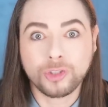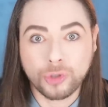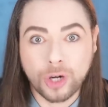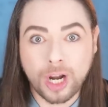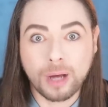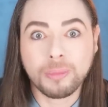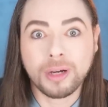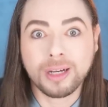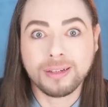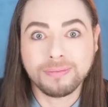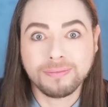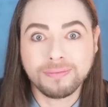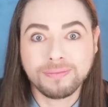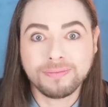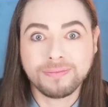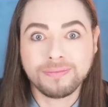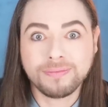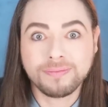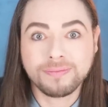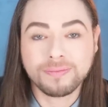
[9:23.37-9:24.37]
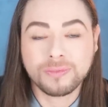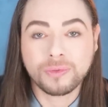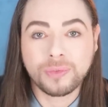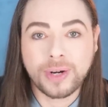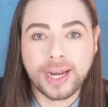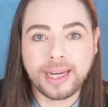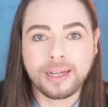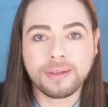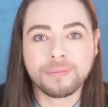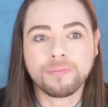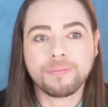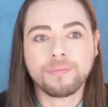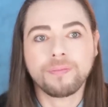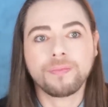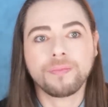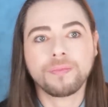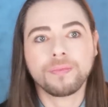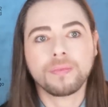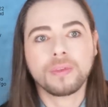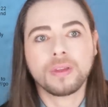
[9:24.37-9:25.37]
drama, right?
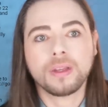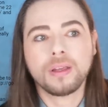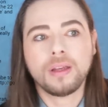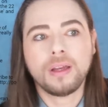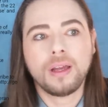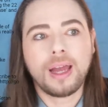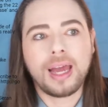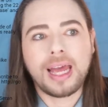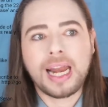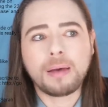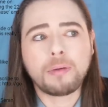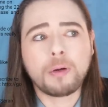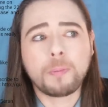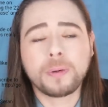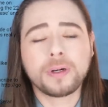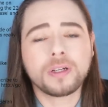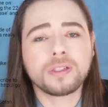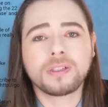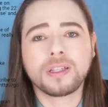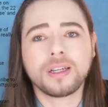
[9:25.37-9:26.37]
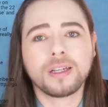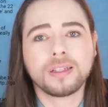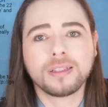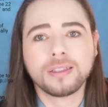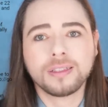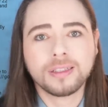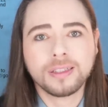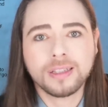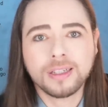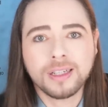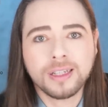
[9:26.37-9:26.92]
And I'm a person,